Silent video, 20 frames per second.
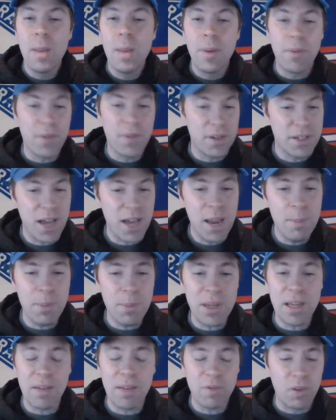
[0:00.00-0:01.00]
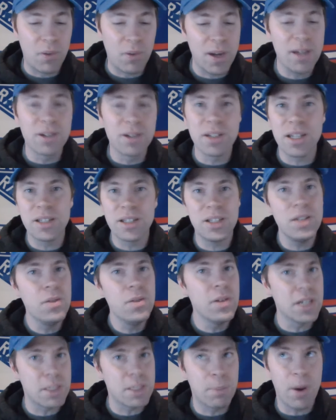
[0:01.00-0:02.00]
But for the time being, if the Rangers
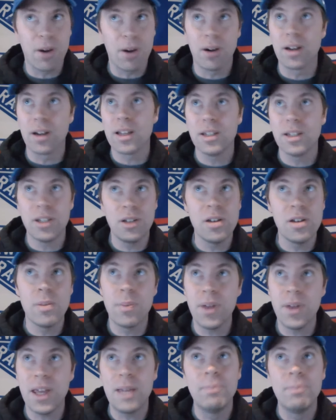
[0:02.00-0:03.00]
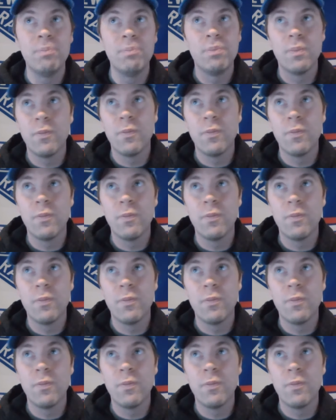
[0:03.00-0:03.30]
continue to sputter and continue to play